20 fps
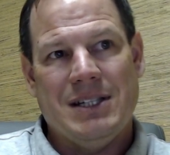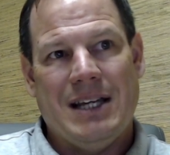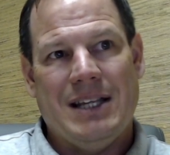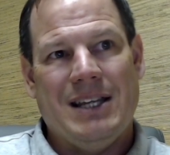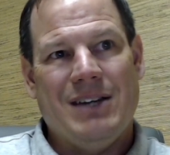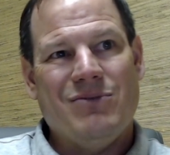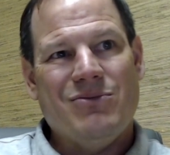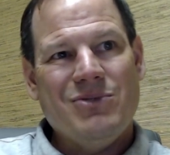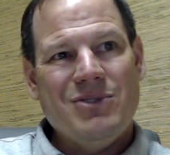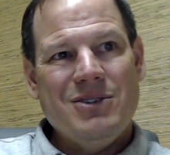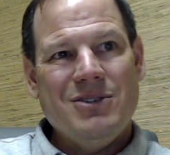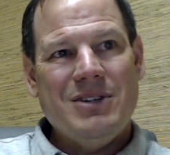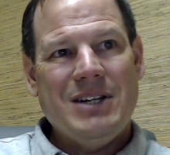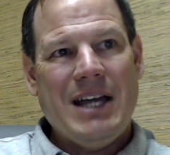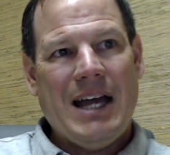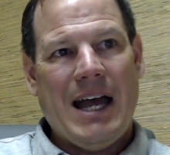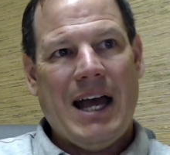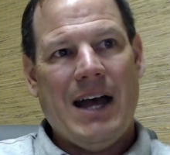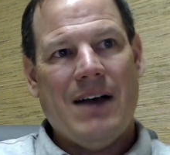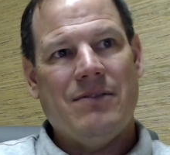and they really
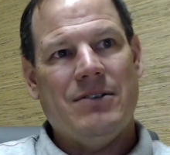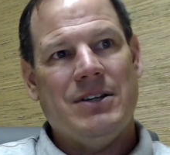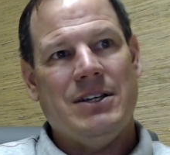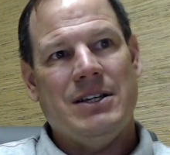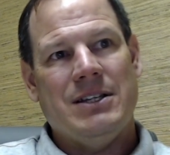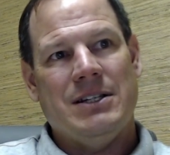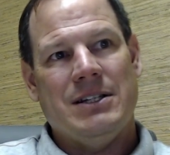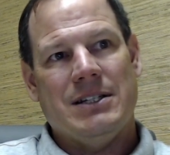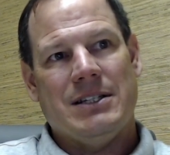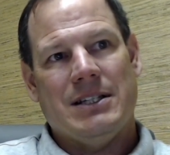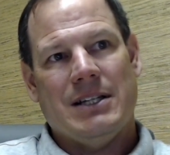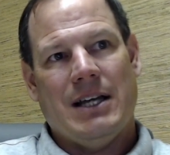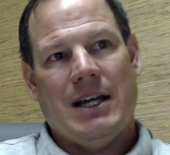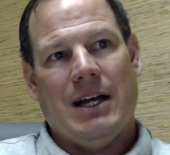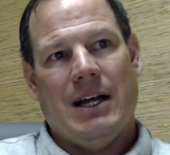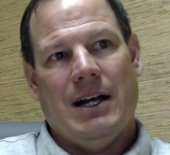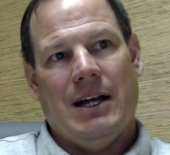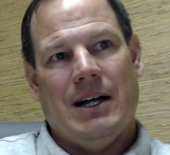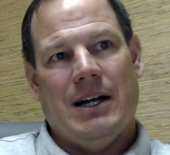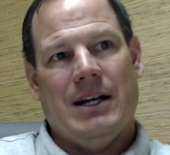haven't
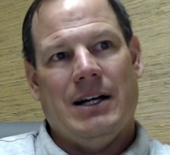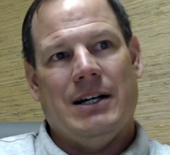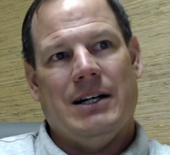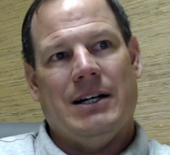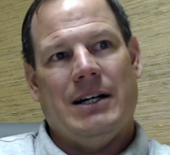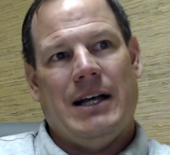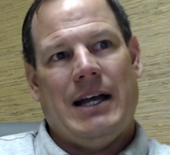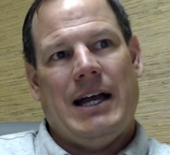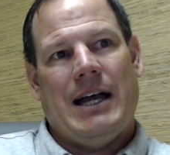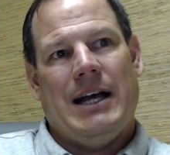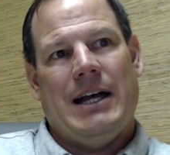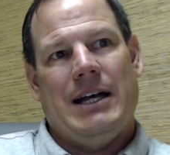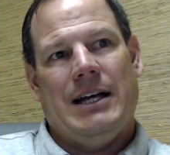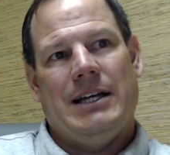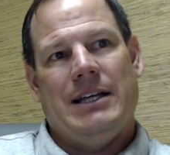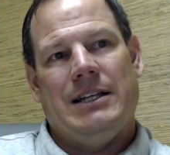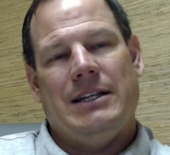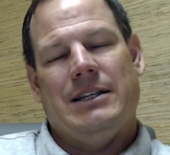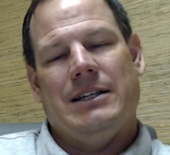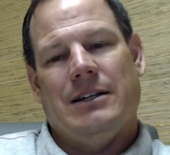
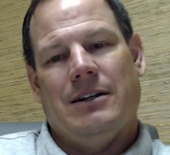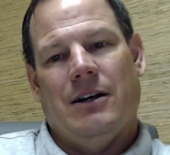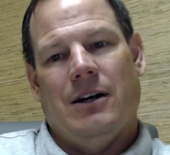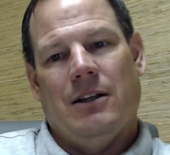had